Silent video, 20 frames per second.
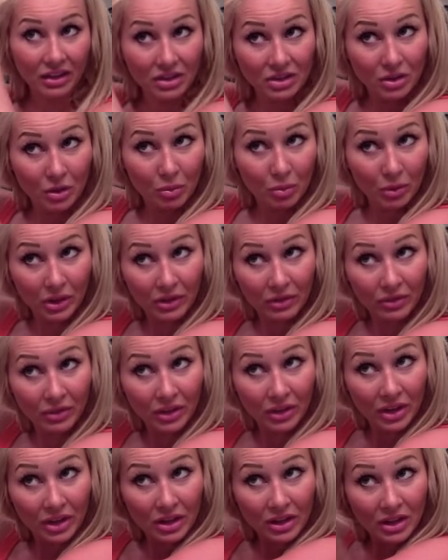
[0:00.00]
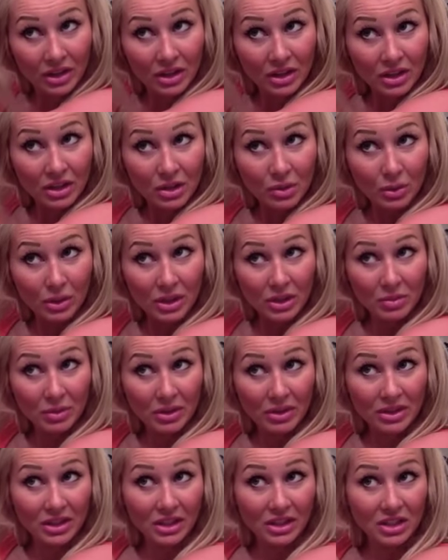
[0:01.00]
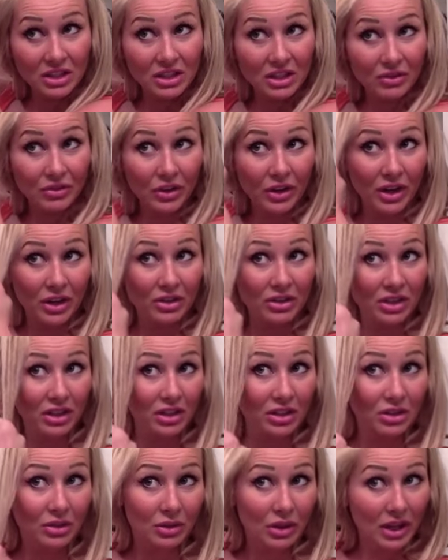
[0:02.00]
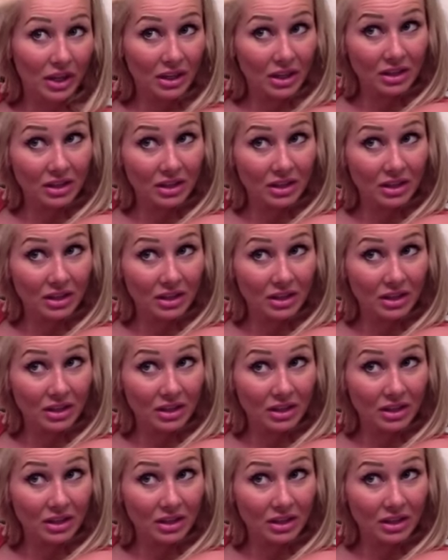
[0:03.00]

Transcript: There's no point of doing small sections if your hair is going to do that.